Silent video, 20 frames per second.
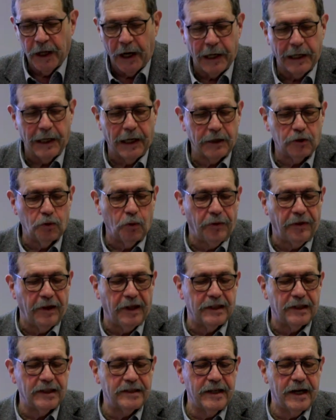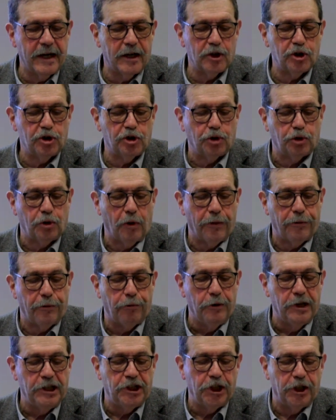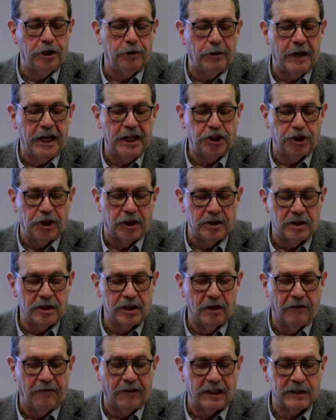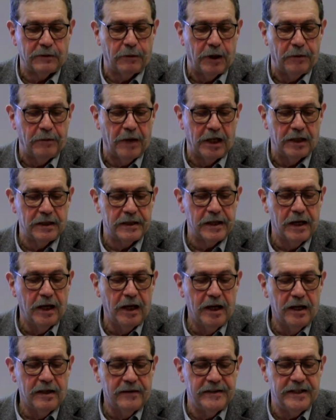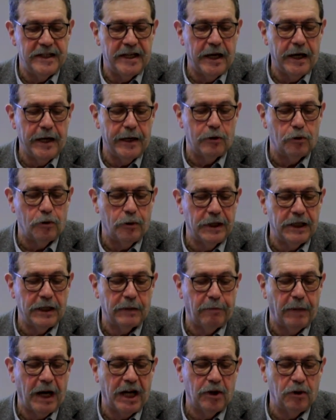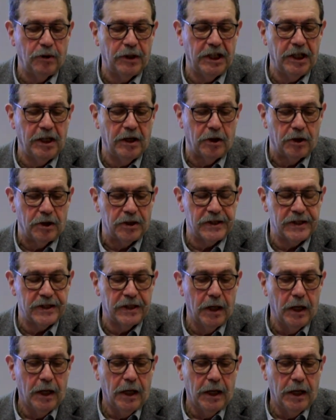I like to say that there are three generations of experiments. The heroic pioneers